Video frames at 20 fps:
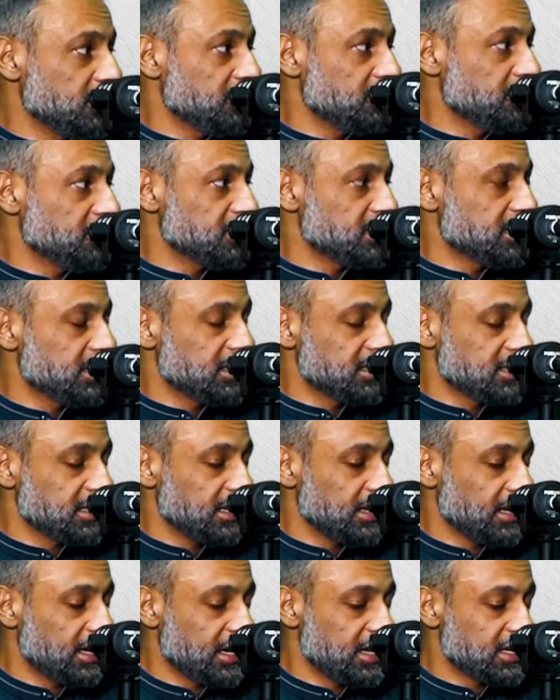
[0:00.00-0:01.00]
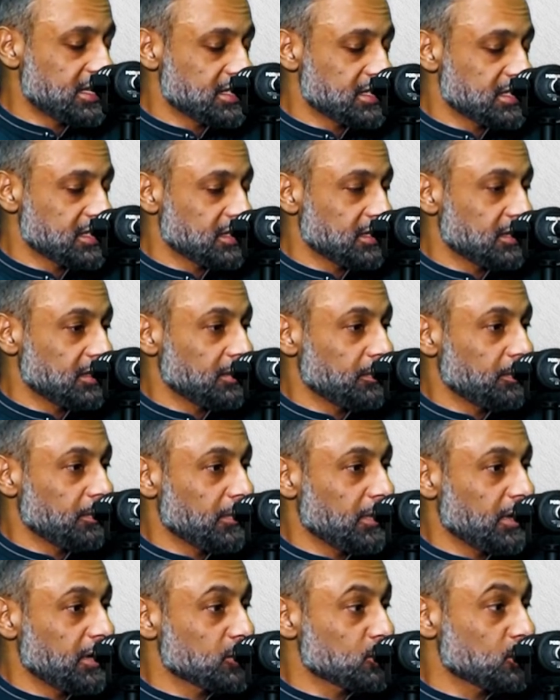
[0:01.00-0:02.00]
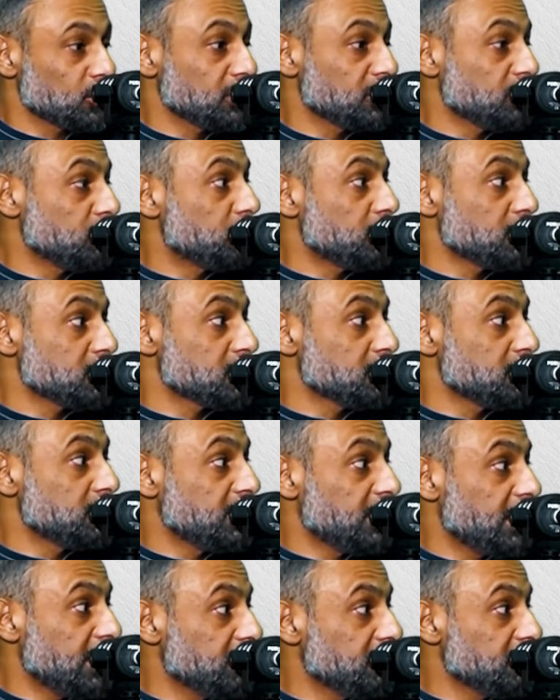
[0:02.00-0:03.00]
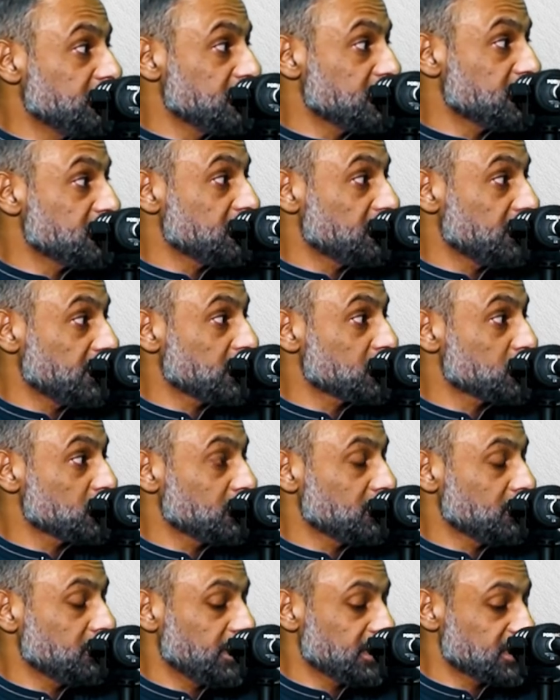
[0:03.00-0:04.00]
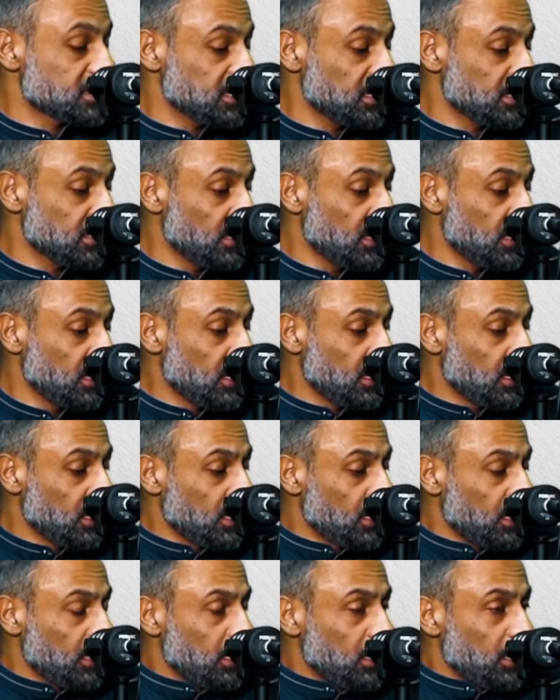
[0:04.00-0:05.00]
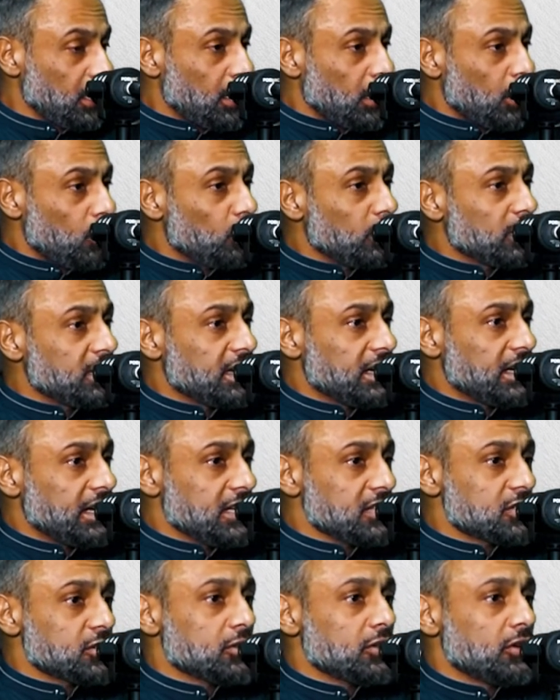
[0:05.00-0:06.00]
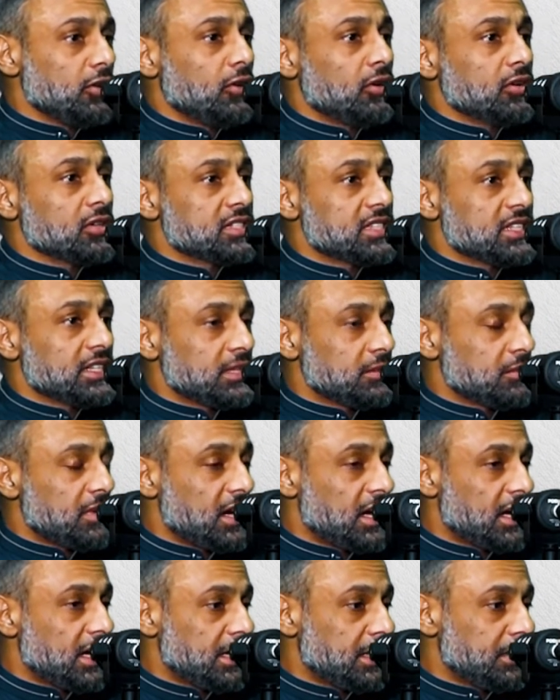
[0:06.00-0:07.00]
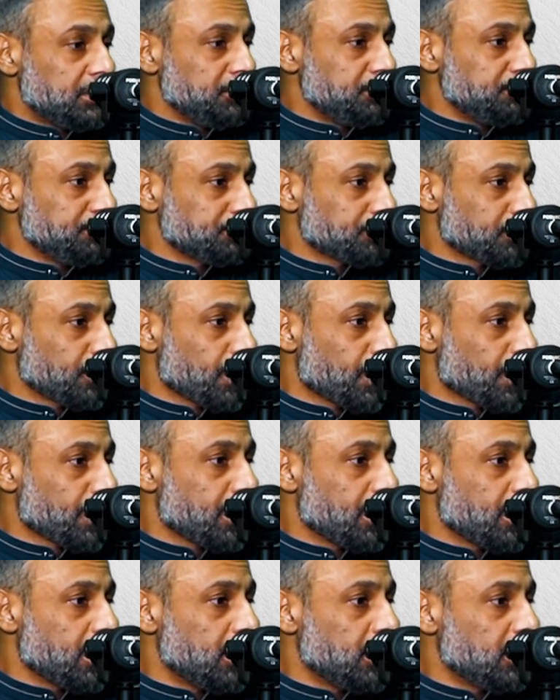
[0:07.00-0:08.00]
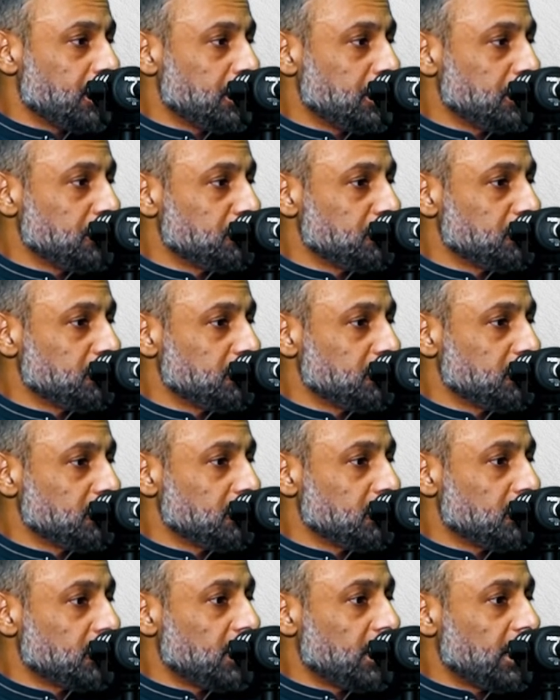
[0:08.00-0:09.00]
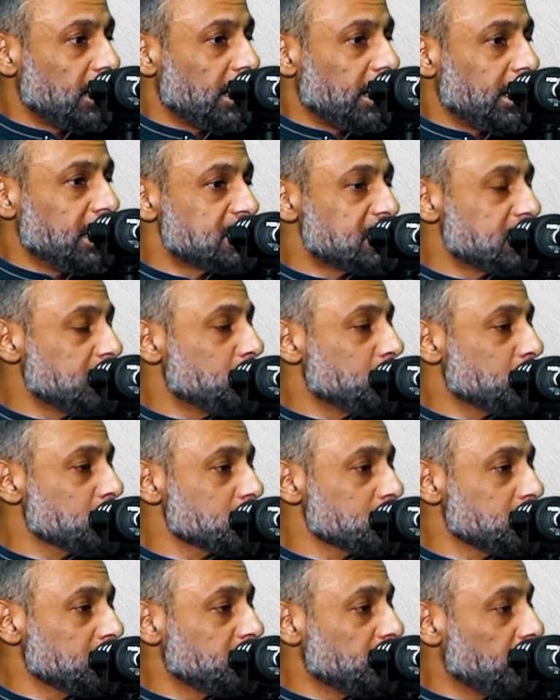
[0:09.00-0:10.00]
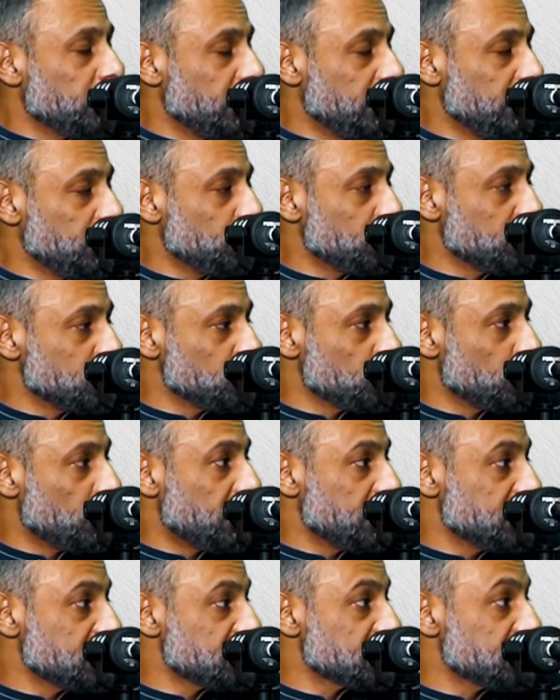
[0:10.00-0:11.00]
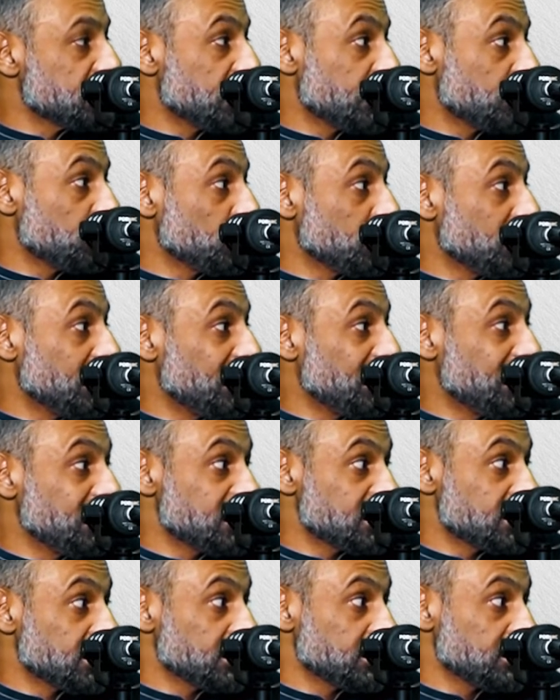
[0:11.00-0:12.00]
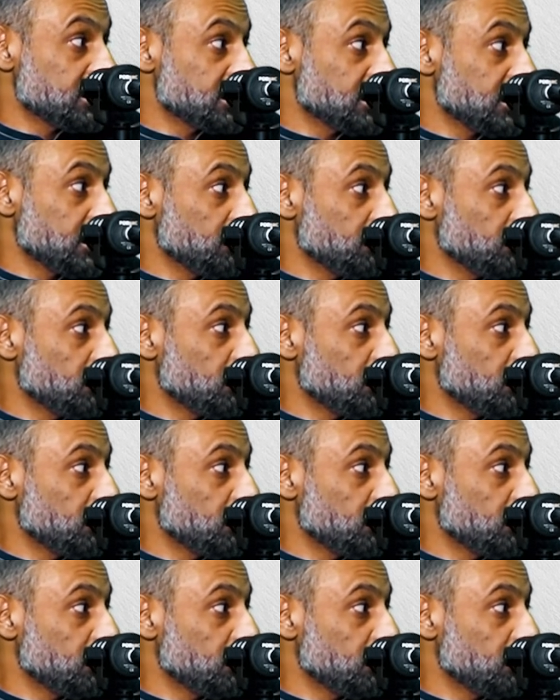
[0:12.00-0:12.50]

infertility as one of the possible adverse effects of the vaccine. With regards to the long-term harm, it's impossible for anyone to answer that with any certainty